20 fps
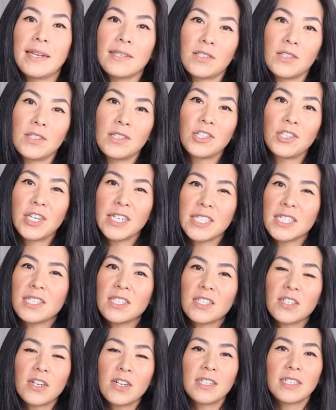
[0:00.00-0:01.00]
so the
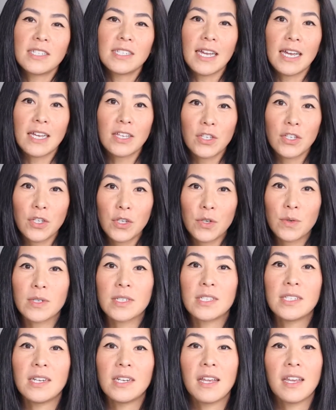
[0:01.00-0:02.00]
chances are is that you
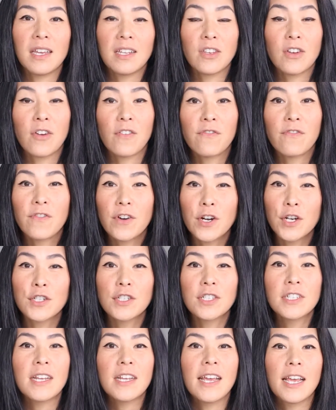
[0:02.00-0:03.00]
are sending in your
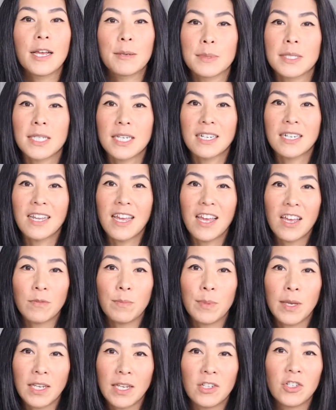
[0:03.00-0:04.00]
first Amazon
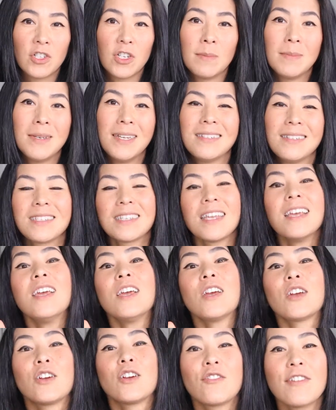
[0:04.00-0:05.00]
FBA shipments.
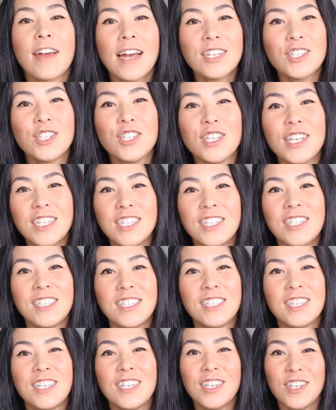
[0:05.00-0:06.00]

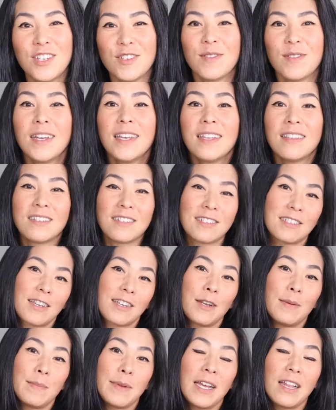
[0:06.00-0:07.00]
Congratulations to you. There's
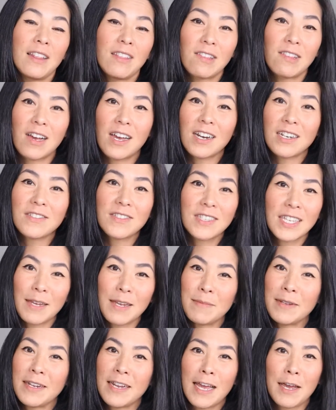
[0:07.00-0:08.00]
going to be a lot of
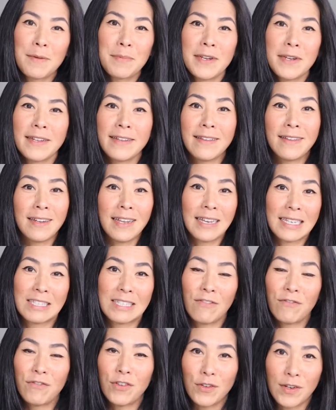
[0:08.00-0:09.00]
excitement happening in the
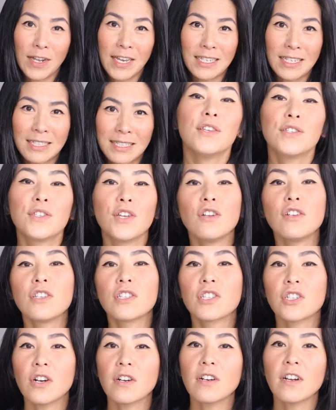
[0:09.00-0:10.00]
next few days. So to
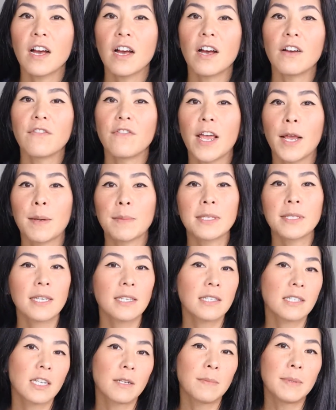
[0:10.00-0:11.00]
start off,
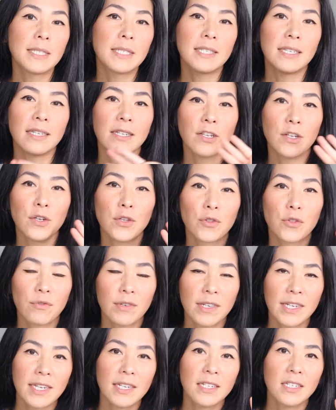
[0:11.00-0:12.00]
Amazon's going to be sending you
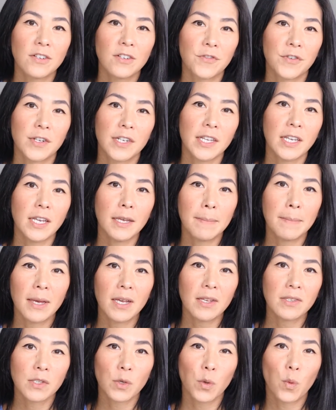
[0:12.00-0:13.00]
3 different
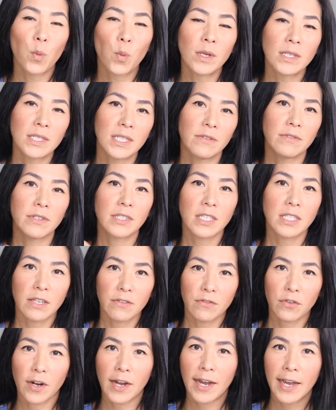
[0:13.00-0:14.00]
emails once they
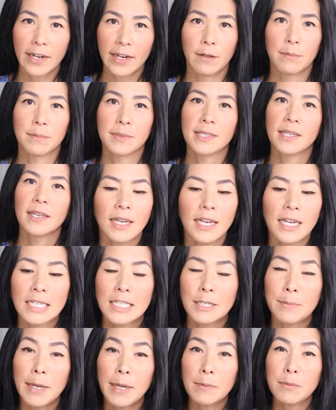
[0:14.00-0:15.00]
receive your items.
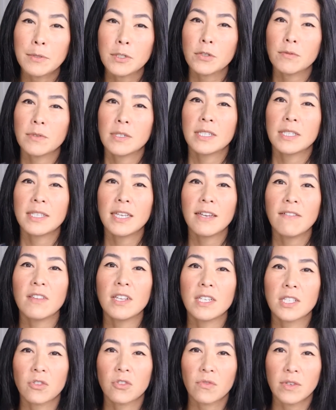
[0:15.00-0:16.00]
And to be able to receive
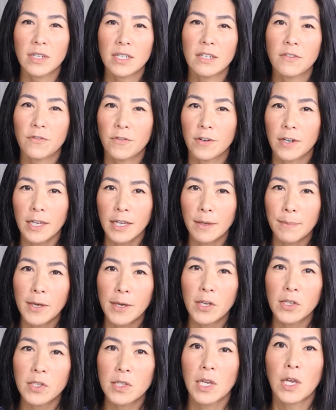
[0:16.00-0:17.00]
these 3 different
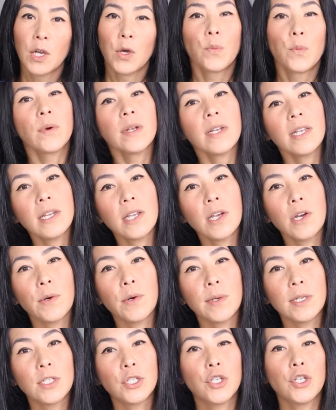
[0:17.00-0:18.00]
emails, we need to
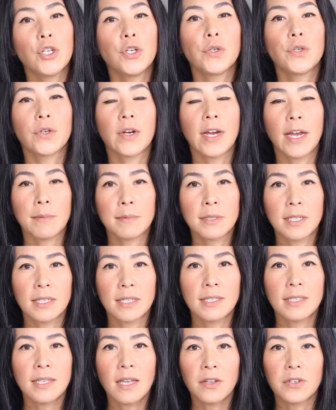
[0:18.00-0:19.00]
go into your
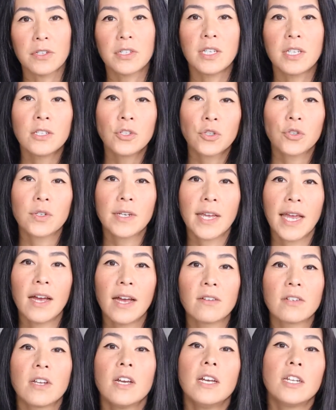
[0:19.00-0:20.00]
Amazon Seller Central
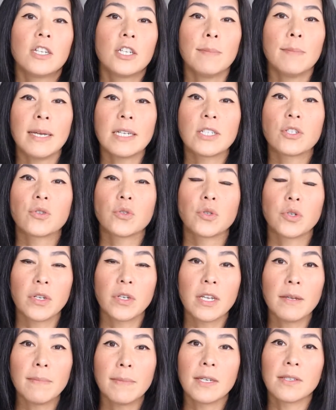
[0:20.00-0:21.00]
account to make sure your
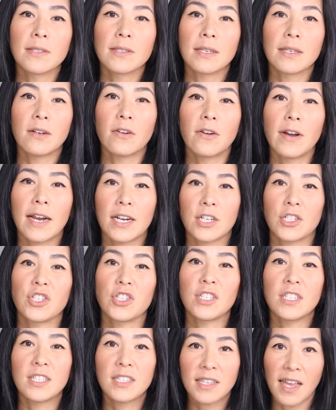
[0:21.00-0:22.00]
emails are
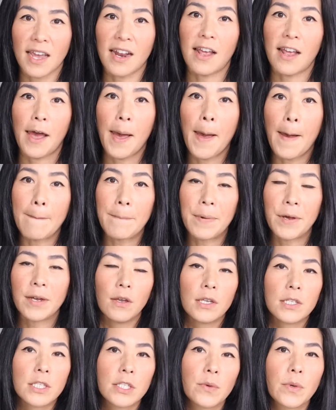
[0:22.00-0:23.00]
actually set up.
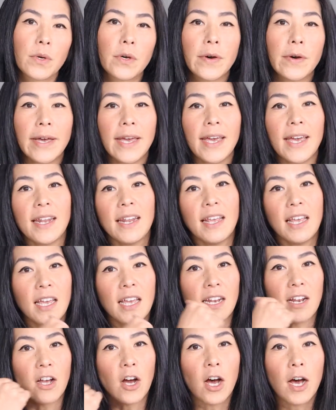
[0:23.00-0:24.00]
So we'll go ahead
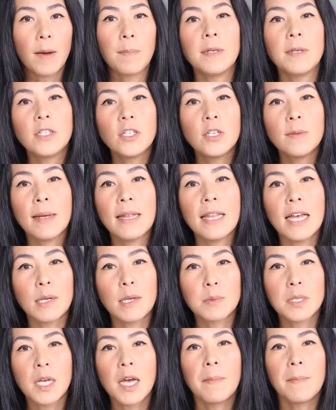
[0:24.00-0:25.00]
and hop into my
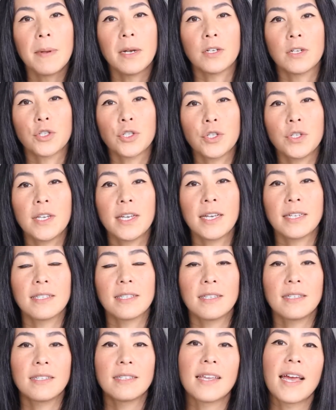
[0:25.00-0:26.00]
laptop and I'll show you guys
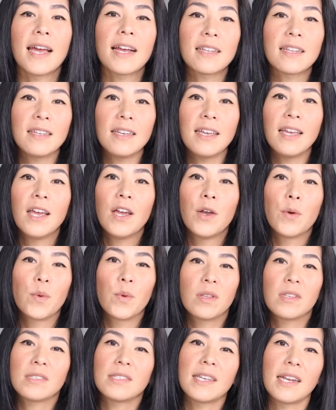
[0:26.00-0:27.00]
exactly
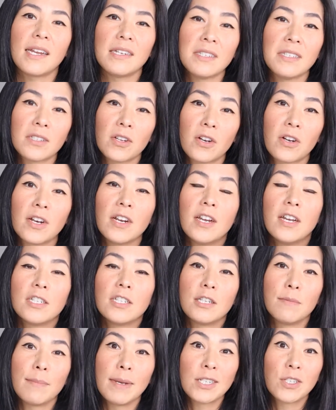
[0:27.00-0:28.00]
where the settings are
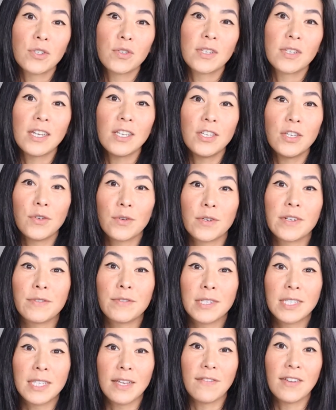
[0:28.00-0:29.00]
to make sure that you are
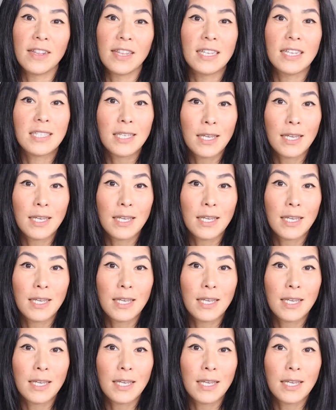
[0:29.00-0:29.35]
receiving these